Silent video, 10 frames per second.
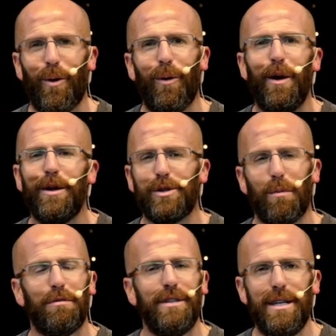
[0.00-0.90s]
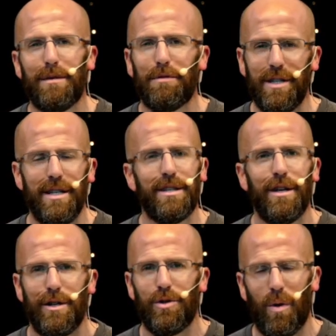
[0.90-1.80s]
So please
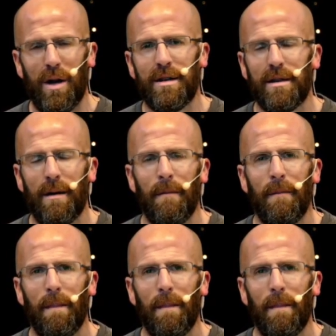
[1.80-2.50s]
join us.